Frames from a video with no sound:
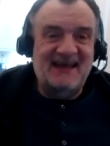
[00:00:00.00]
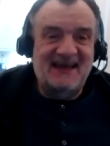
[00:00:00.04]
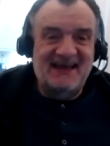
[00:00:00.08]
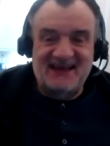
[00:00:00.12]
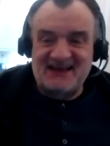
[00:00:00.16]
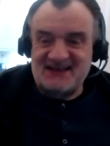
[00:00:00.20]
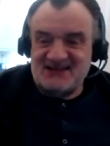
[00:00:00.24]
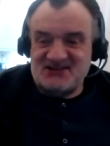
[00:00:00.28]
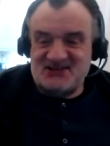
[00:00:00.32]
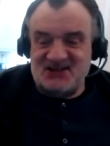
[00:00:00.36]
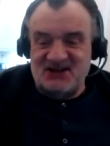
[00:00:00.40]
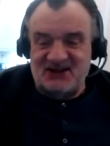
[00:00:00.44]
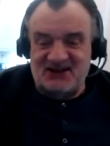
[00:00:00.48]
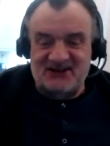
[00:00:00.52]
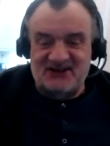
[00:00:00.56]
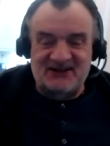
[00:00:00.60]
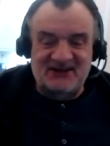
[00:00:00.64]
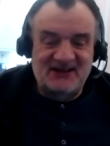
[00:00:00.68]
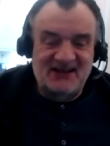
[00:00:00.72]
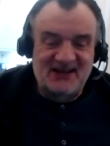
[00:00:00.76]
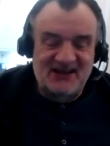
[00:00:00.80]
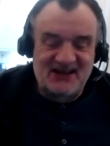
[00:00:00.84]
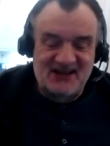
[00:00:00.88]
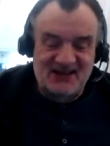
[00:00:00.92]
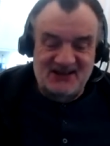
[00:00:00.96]
so,
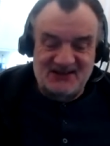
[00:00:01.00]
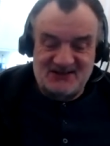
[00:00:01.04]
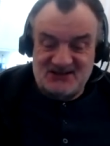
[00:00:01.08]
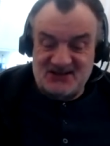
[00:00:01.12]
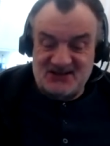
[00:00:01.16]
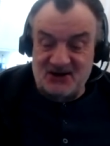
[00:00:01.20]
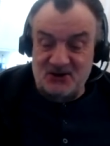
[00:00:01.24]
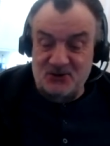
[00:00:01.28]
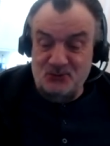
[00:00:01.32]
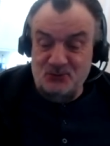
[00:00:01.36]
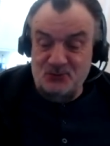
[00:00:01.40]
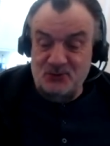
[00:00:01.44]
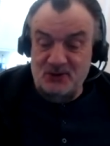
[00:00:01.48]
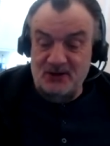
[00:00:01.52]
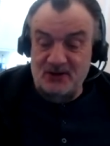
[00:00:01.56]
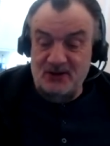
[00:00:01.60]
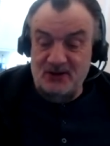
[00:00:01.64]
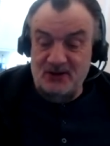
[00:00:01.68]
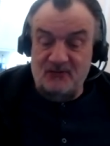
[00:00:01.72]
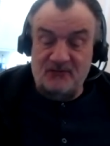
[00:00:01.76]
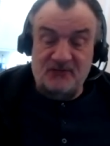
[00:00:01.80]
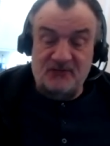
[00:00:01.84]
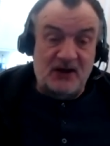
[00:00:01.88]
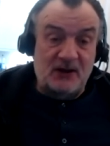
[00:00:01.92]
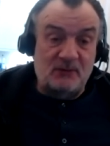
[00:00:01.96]
so uh,
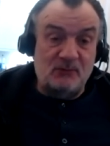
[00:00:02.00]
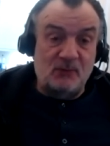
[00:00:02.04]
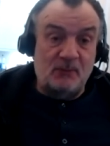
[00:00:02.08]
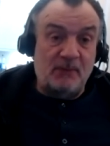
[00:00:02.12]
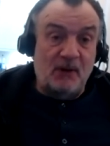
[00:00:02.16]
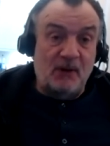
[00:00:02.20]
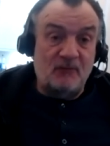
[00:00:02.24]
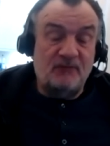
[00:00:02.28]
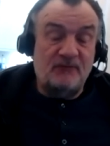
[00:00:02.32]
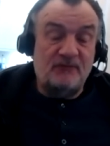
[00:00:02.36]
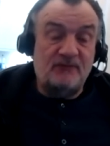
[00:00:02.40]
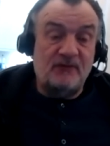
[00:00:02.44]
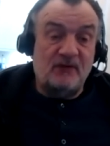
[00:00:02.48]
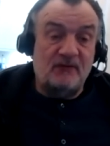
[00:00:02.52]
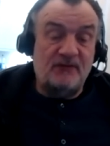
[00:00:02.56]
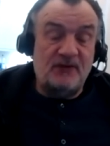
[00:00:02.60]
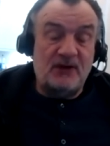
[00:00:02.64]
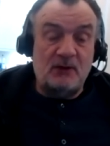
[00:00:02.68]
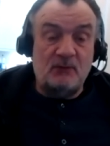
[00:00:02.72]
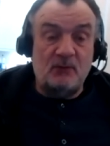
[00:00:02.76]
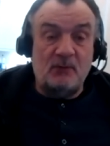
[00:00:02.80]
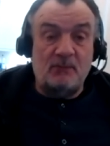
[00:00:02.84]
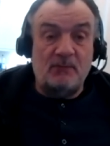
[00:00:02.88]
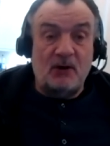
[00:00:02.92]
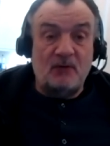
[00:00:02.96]
I think they were both. I think
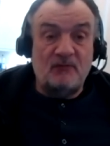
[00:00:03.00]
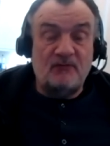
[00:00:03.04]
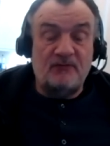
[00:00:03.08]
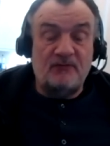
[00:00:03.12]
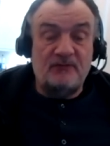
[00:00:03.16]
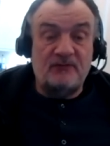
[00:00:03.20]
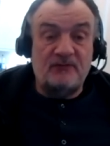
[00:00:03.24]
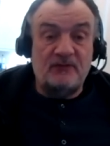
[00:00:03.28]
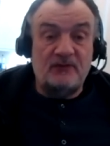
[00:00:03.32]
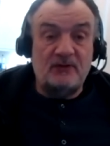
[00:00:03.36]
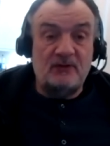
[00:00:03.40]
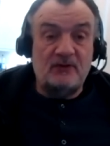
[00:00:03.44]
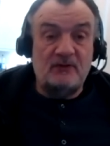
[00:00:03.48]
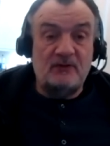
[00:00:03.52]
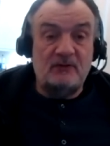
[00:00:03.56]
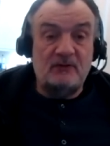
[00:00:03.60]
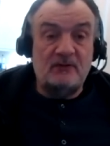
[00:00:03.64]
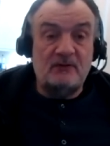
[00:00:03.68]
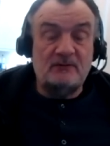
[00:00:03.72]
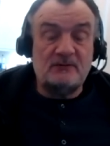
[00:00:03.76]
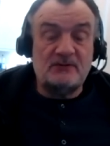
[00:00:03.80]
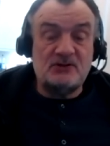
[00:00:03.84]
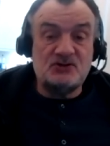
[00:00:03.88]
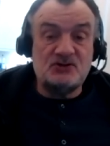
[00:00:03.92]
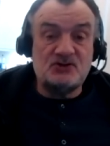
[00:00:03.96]
they were both
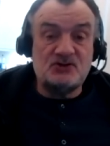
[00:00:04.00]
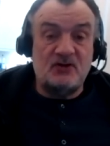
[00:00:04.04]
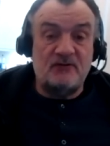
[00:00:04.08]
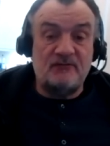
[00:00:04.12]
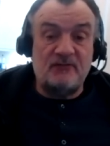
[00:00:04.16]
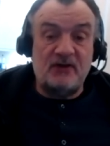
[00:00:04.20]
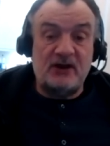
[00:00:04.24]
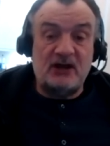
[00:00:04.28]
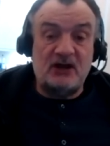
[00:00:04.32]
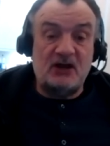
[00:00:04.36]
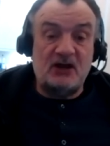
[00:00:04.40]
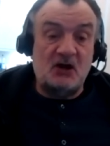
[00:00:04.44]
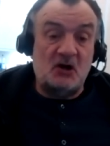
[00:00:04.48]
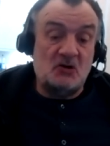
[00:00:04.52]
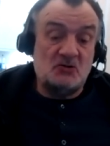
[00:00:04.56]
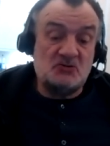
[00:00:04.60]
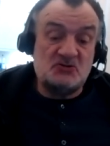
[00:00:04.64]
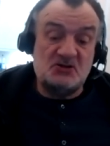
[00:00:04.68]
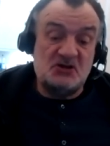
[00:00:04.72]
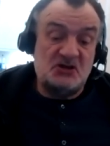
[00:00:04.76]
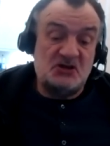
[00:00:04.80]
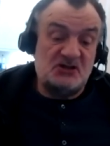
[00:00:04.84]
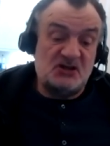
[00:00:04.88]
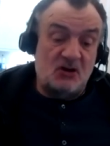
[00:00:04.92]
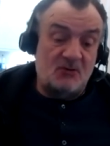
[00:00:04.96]
uh, deserve red cards,
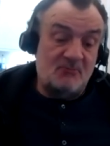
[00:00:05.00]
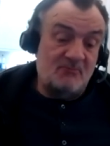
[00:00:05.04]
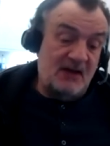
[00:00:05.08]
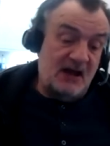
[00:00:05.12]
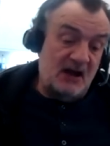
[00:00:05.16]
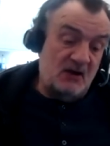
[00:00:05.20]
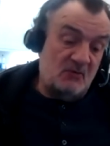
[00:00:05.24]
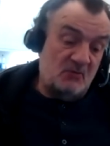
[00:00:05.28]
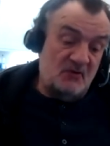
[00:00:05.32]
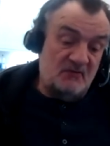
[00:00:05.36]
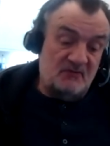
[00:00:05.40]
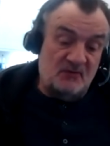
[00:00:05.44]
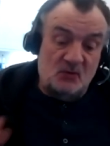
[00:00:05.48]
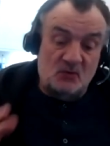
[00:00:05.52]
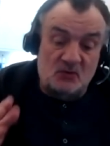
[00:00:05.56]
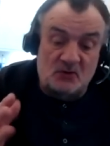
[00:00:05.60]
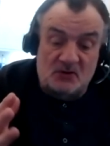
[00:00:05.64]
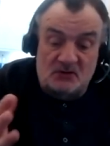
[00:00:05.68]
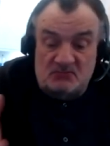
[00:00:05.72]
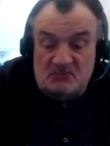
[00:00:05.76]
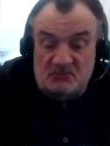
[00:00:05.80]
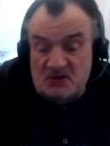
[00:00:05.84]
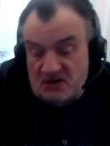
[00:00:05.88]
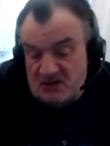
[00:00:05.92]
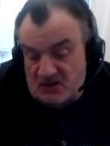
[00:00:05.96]
and it don't matter with all the.
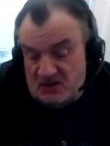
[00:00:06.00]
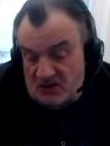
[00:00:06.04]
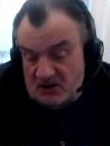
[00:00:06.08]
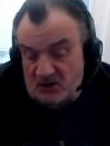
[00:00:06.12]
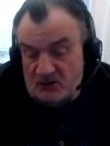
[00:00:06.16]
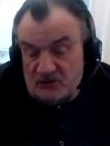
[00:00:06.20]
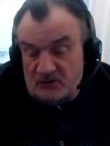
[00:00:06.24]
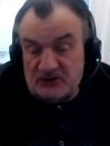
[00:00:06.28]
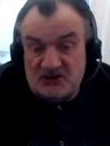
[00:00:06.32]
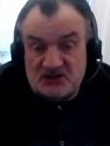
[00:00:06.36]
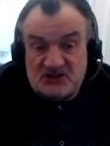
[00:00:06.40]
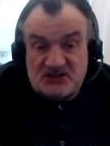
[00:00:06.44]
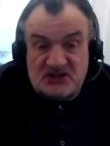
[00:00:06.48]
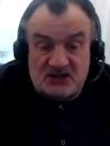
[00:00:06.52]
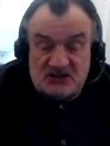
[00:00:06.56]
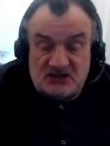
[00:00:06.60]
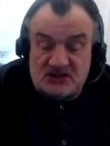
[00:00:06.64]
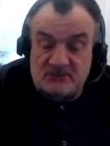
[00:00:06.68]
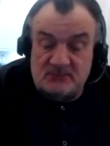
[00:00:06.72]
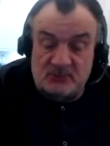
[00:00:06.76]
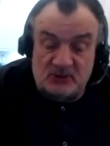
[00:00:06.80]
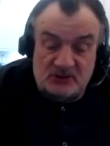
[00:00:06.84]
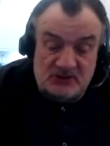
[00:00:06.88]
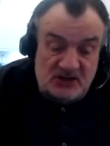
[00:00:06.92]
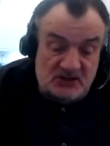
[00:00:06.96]
Well, I hardly touched
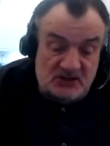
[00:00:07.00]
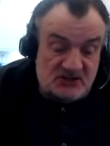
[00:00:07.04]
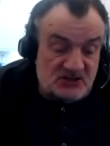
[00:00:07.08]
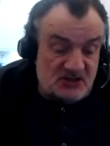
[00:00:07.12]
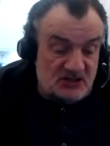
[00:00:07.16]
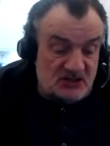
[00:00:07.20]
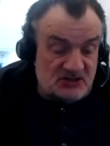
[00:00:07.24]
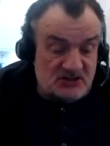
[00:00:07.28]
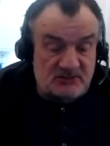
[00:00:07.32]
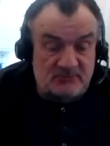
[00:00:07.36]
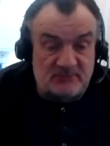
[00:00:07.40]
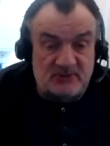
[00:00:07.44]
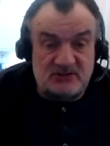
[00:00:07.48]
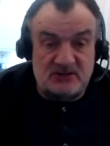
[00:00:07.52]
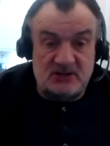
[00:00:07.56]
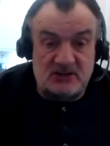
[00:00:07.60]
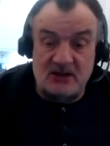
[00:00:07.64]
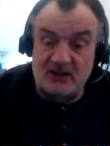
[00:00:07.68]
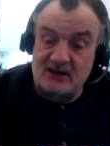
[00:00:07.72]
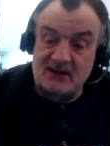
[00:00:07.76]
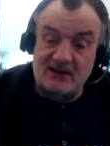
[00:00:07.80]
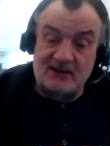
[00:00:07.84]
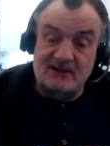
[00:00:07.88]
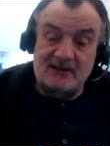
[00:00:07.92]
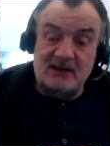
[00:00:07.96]
him. I didn't touch him.
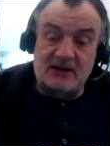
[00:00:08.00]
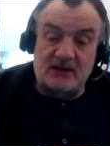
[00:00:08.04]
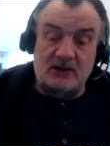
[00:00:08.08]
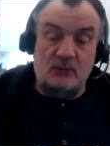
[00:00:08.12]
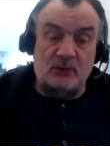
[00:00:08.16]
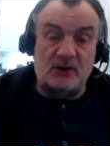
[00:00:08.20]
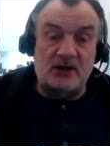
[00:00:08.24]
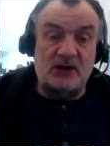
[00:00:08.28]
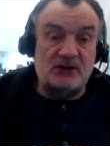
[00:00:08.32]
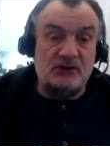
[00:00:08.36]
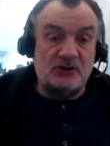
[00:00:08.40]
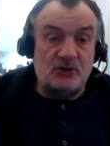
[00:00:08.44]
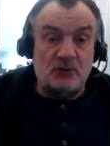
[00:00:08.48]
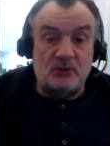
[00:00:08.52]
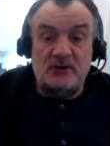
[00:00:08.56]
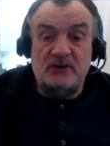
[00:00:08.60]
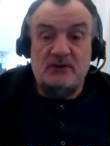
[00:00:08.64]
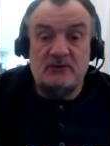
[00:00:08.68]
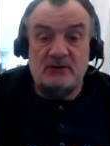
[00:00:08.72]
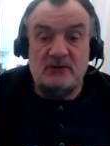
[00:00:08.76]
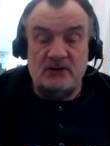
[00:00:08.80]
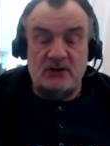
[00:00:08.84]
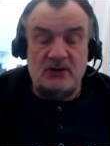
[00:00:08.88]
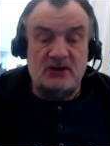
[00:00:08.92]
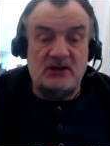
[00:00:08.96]
they know what they're doing.
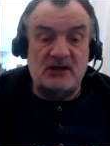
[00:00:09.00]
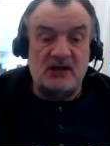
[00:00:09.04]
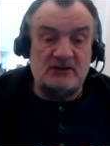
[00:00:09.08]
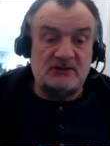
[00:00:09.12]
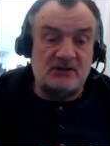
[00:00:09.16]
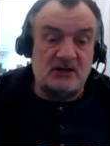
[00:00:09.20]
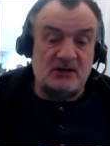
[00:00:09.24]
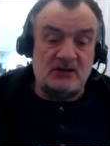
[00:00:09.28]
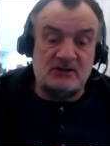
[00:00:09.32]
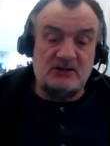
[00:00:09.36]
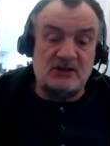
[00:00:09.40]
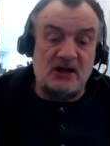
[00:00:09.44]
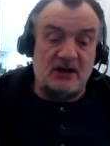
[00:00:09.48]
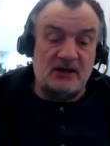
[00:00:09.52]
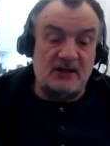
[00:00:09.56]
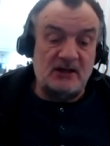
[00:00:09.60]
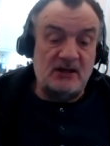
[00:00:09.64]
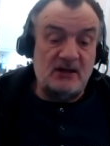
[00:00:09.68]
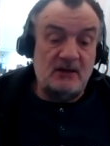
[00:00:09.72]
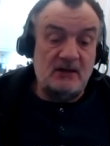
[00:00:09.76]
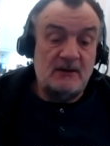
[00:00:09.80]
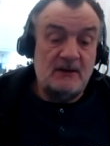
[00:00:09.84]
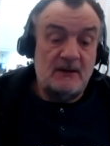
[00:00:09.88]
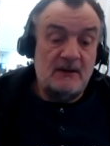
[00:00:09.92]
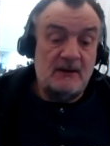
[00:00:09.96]
And at the end of the
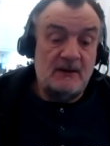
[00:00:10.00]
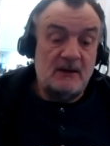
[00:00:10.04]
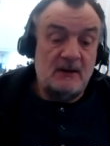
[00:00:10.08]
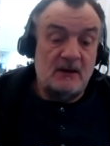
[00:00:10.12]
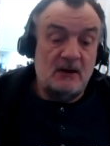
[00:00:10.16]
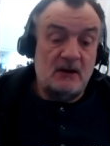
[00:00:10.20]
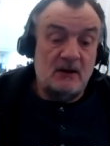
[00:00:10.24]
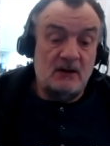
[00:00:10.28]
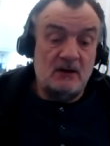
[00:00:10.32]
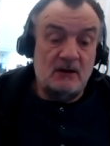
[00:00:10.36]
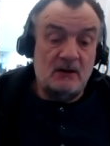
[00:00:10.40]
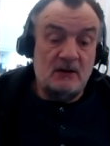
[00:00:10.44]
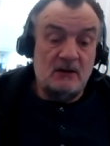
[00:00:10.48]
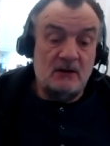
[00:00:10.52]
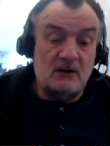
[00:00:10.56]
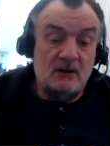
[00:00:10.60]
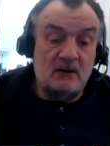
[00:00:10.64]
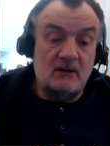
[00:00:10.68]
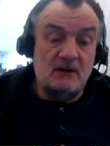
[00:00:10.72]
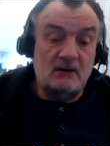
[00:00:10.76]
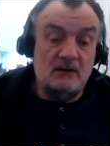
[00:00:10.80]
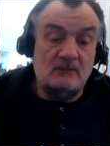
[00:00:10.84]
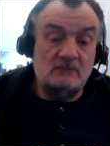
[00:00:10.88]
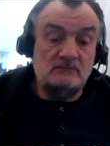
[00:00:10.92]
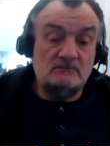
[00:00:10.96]
day,
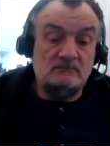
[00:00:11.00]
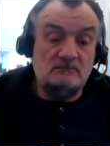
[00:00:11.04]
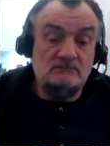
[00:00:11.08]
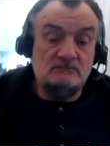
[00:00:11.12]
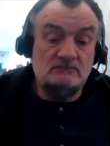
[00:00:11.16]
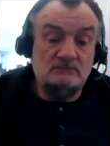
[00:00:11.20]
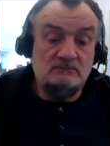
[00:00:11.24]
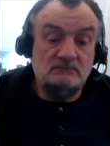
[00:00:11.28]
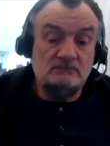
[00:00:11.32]
um,